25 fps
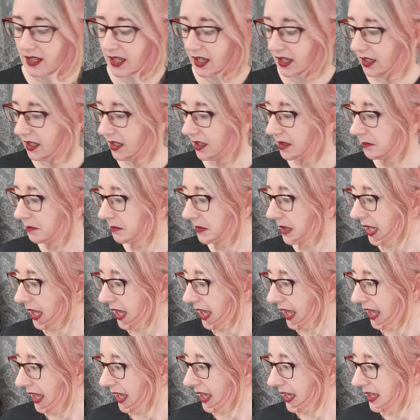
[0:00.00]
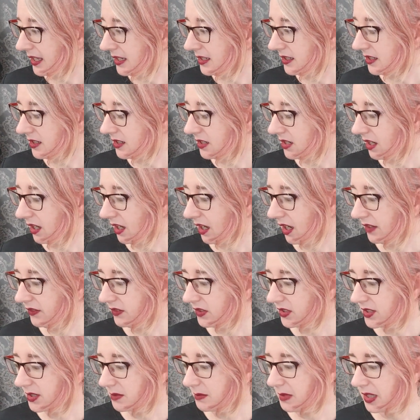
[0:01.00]
and I've
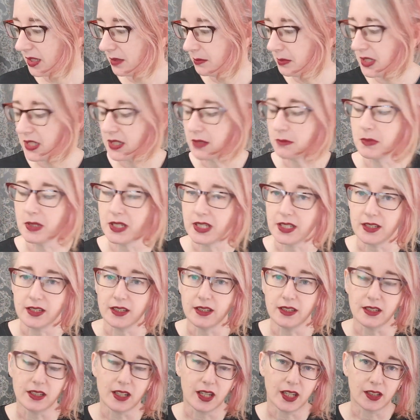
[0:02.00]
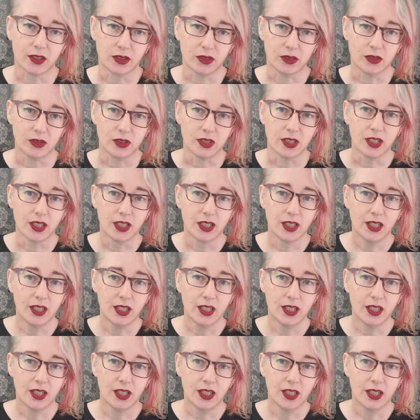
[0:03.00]
got some other bits and pieces I could